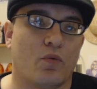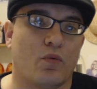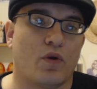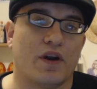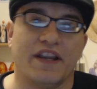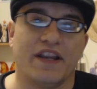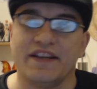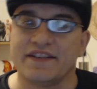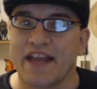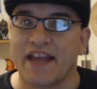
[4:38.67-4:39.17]

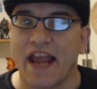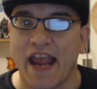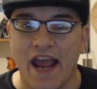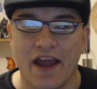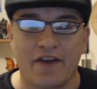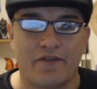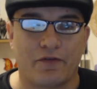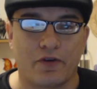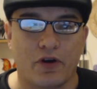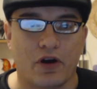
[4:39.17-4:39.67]
what he's
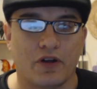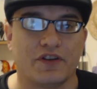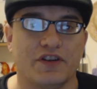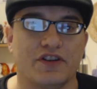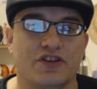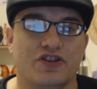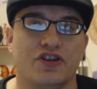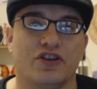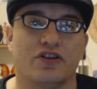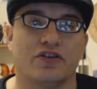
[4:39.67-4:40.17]
had for all
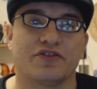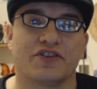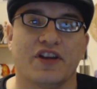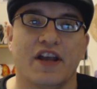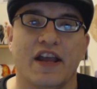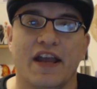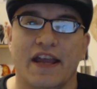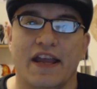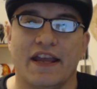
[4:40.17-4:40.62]
these years